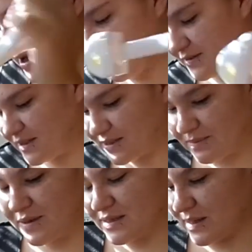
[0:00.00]
I've seen some
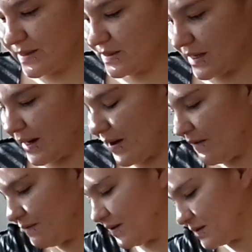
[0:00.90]
designs that
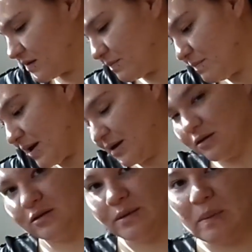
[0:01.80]
have this metal
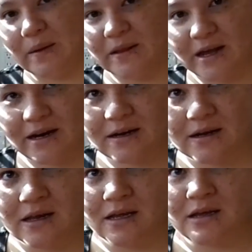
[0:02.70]
clip on the end,
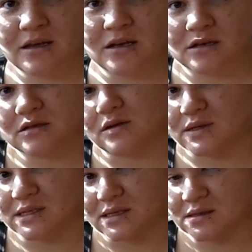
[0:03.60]
so it
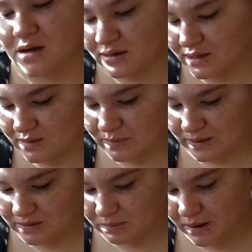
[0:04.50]
does lock into
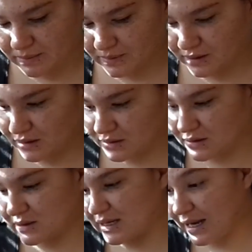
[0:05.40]
place properly and
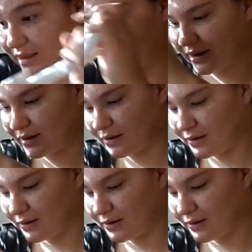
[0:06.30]
stay there.